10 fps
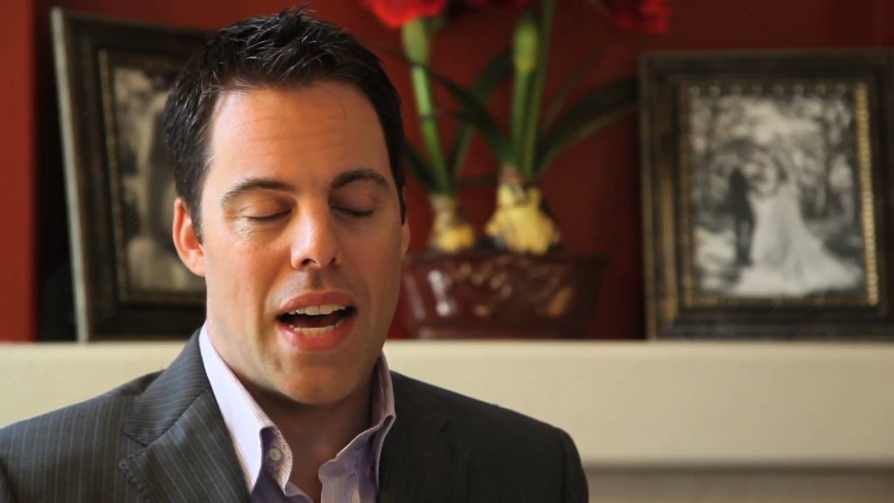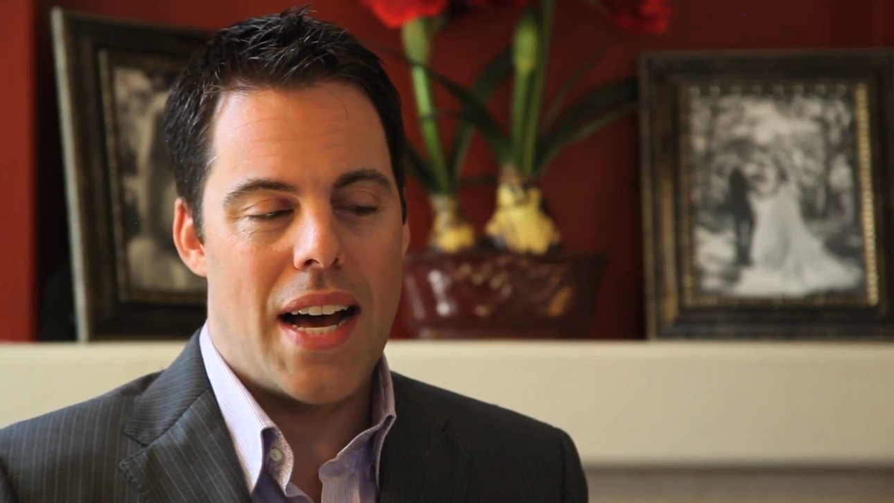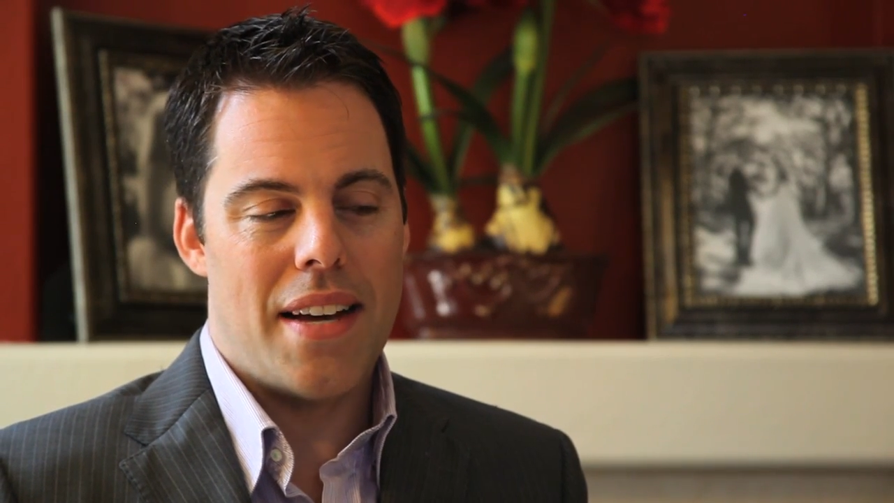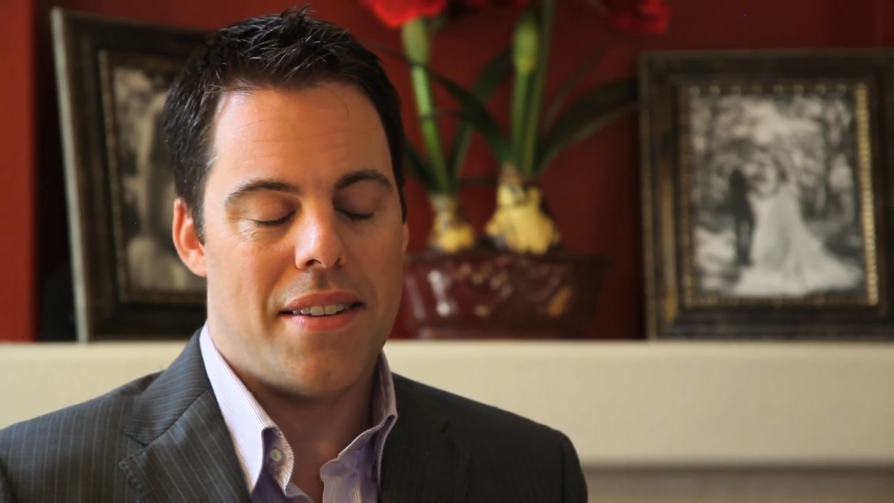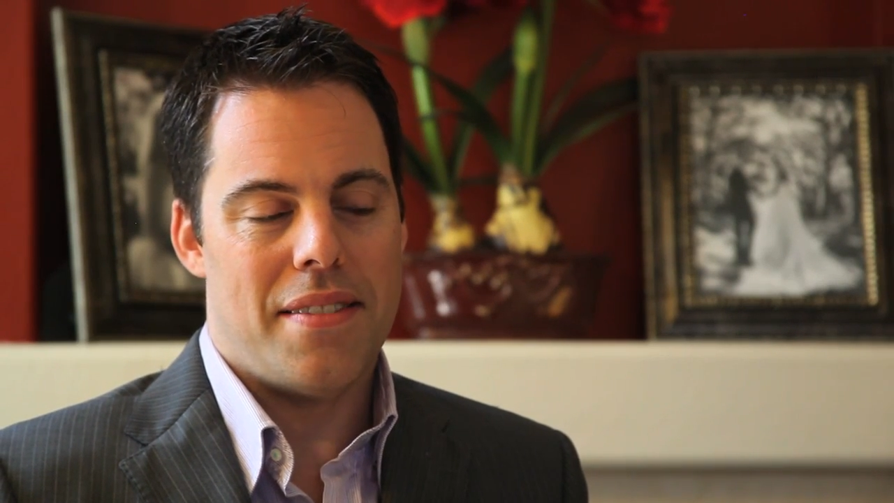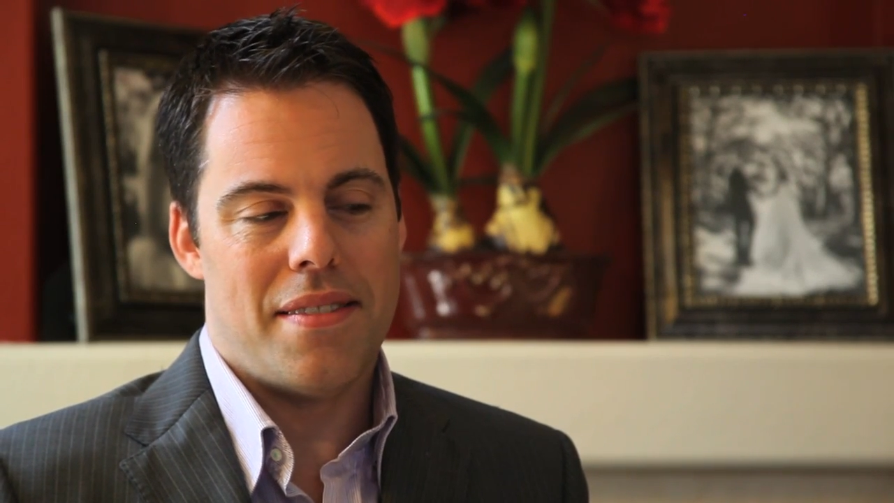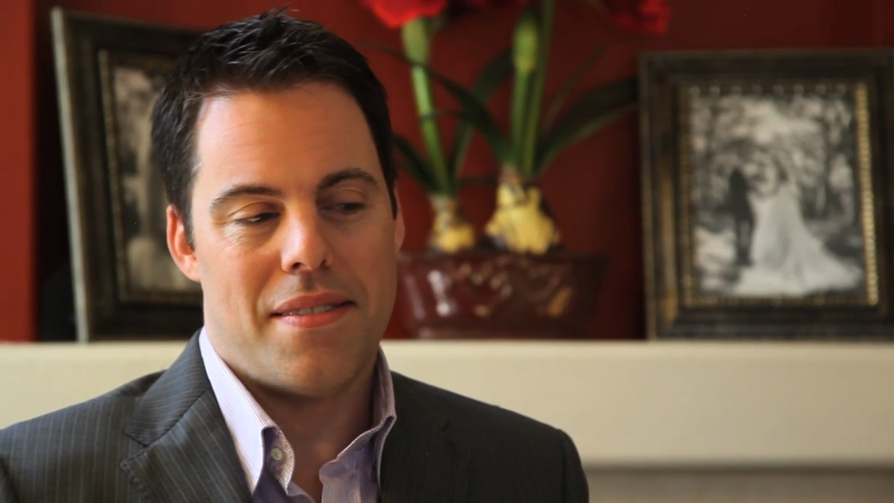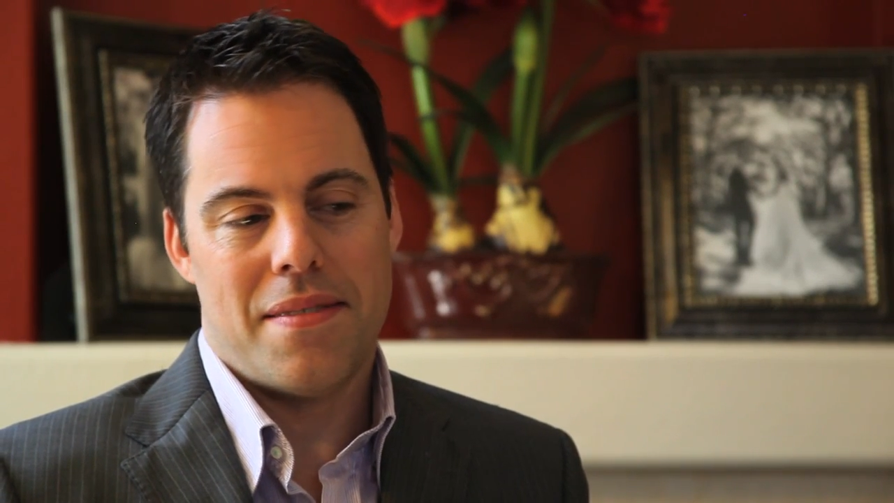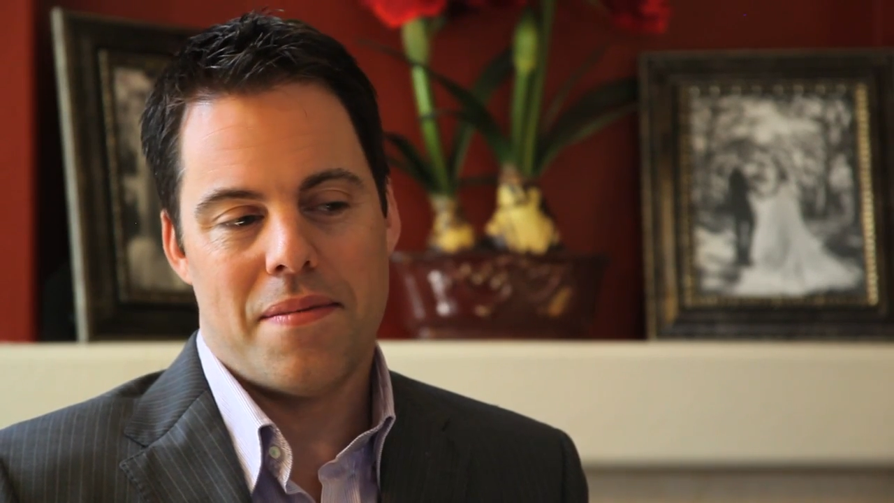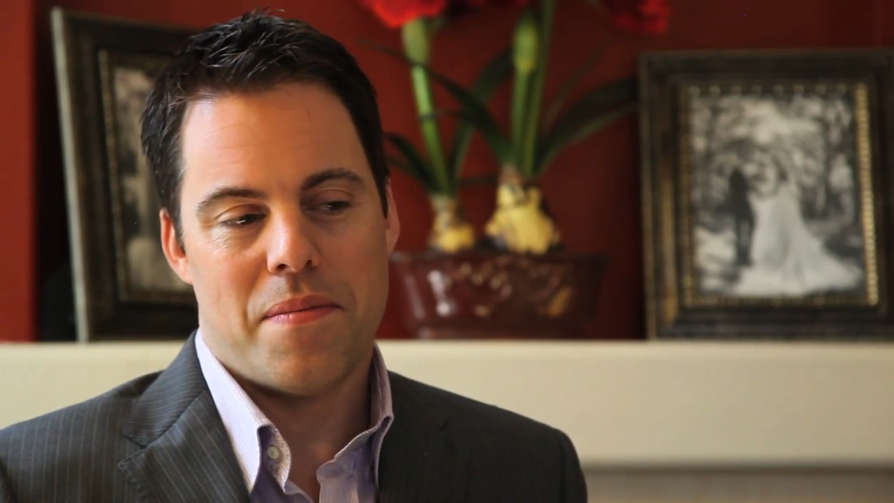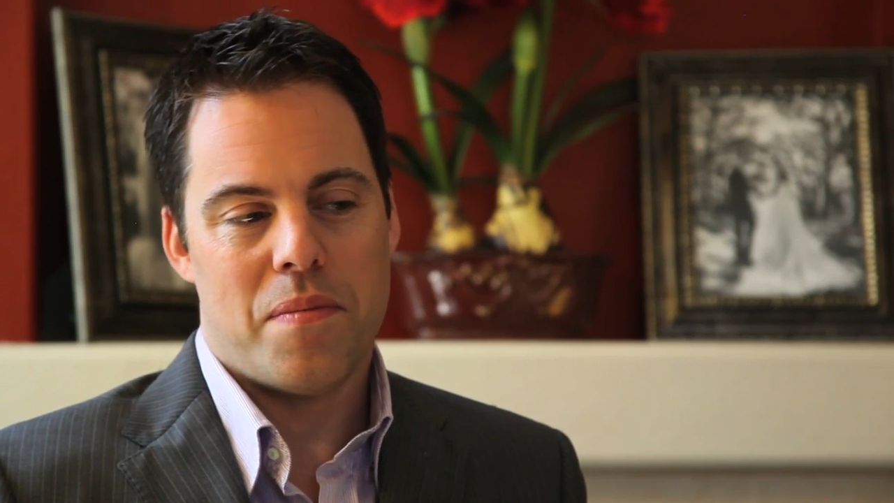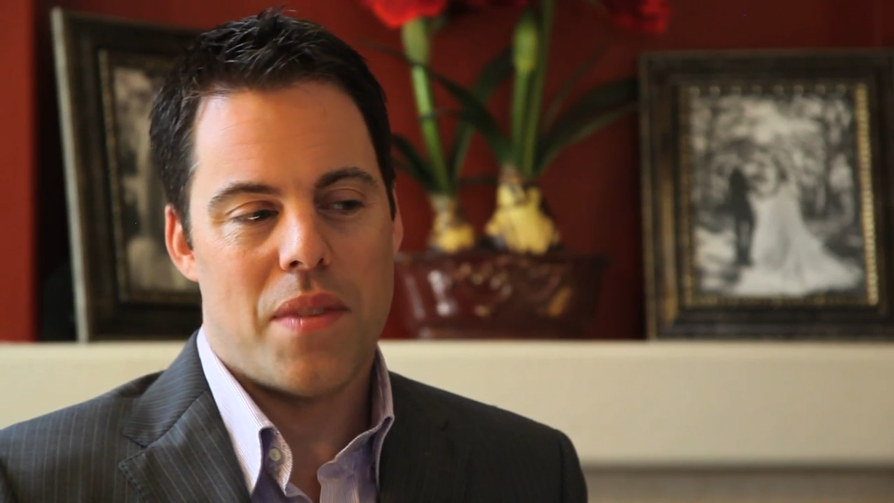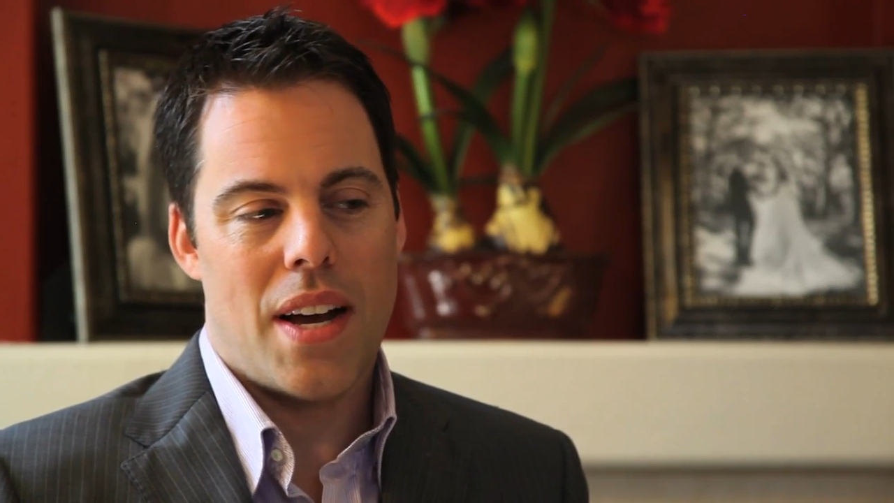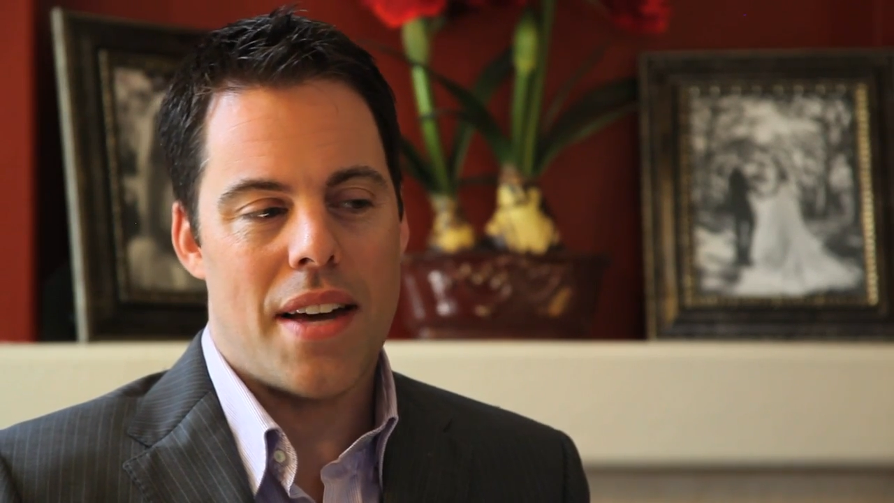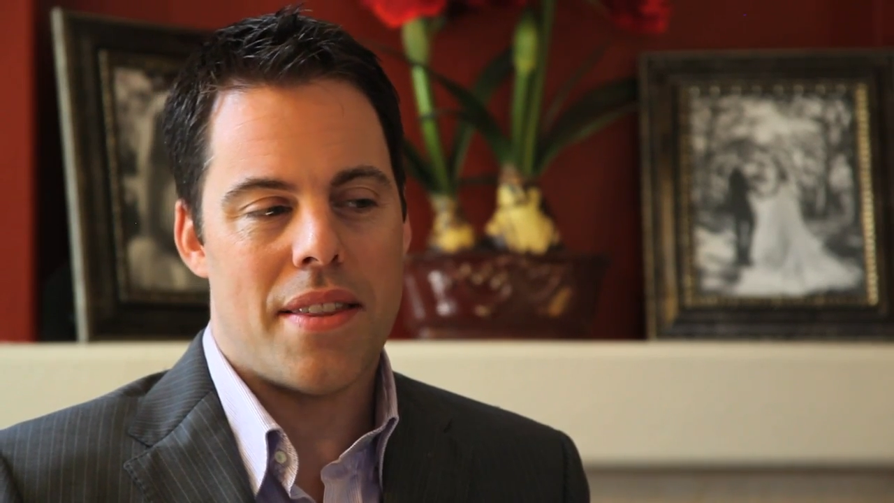I,
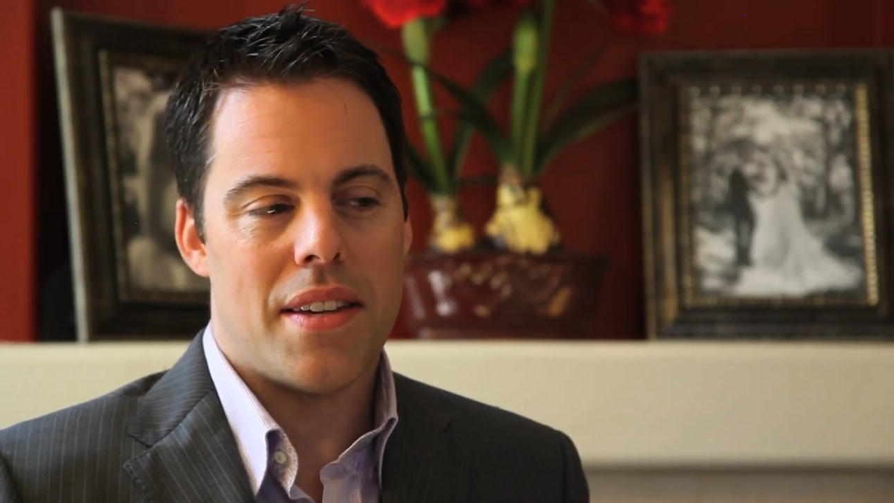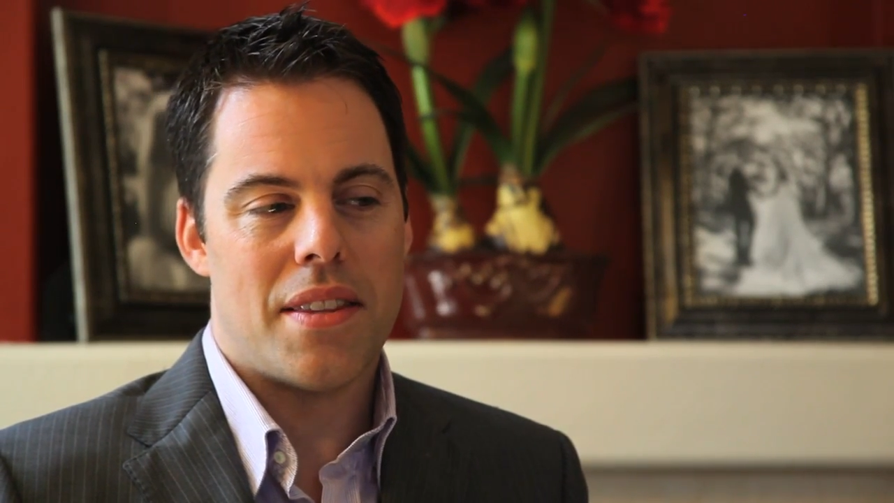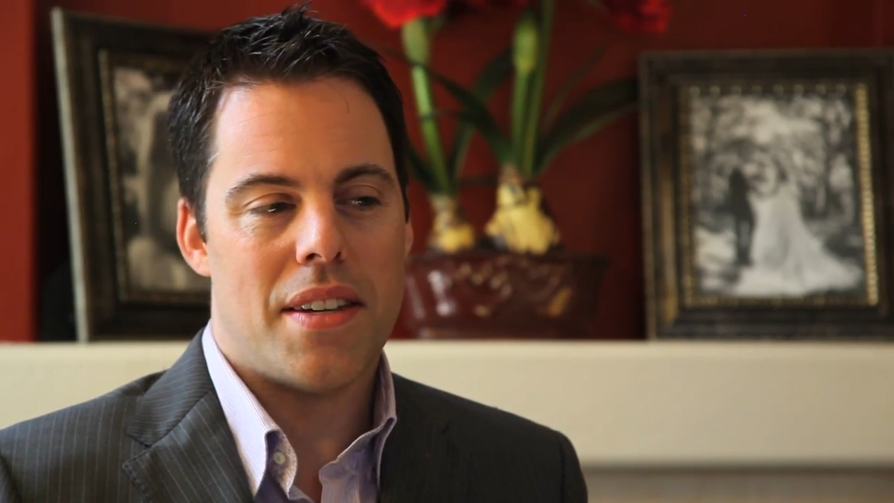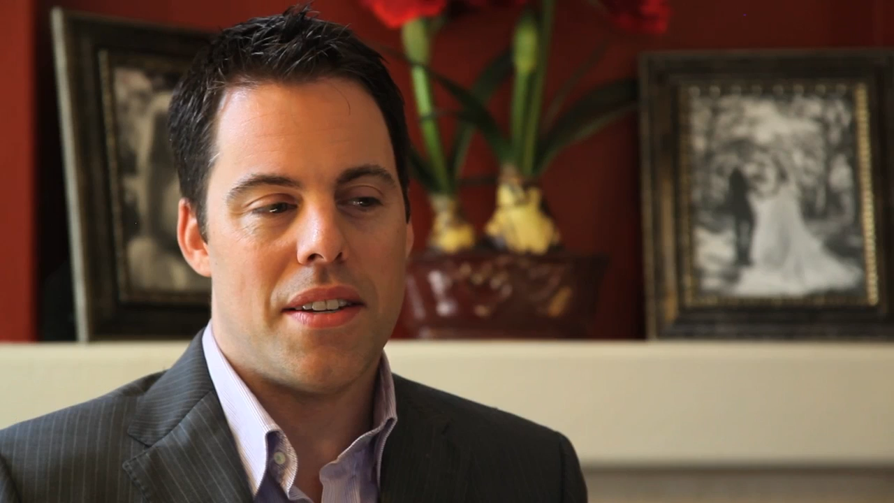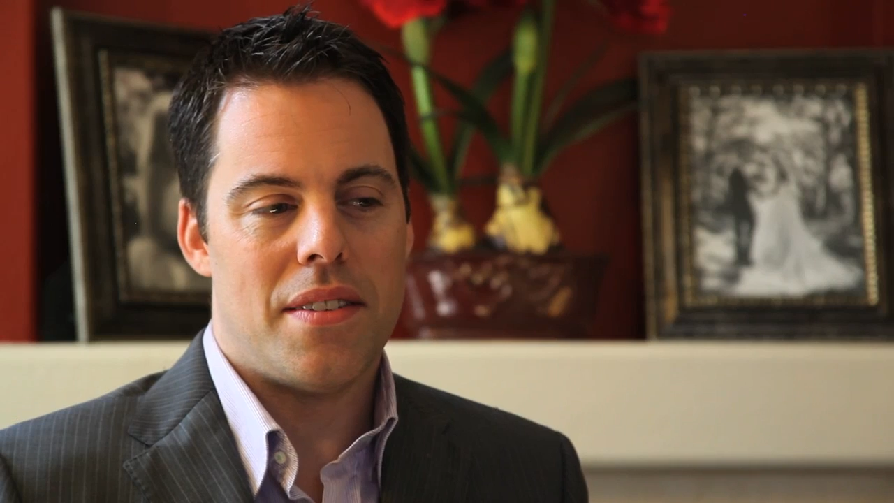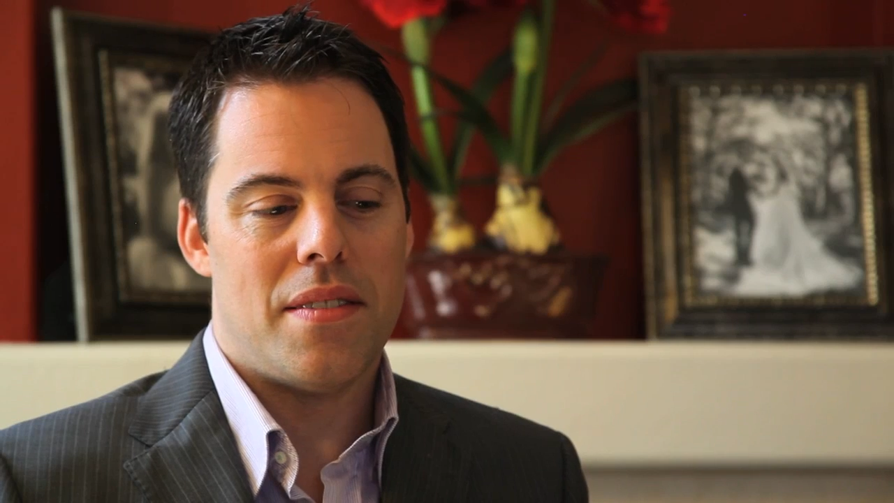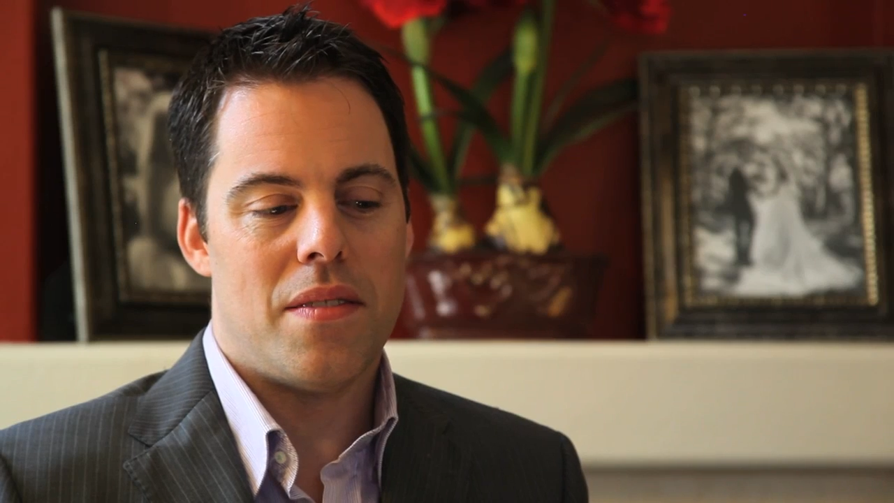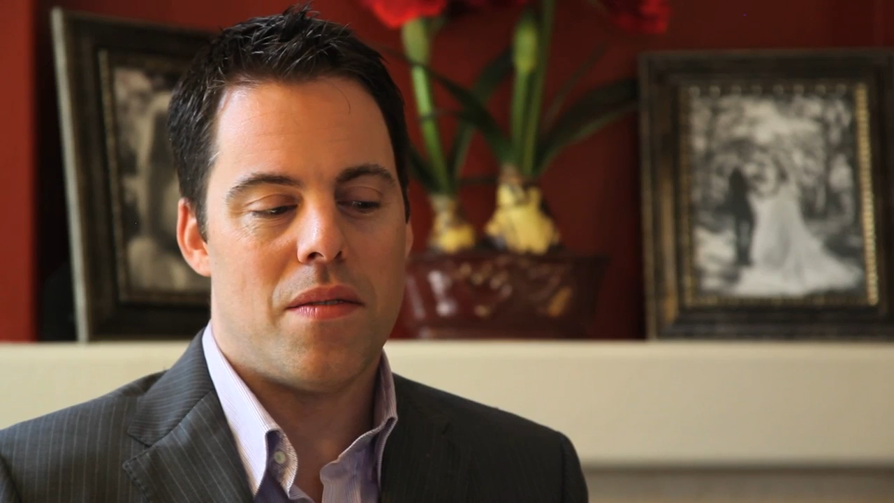I think that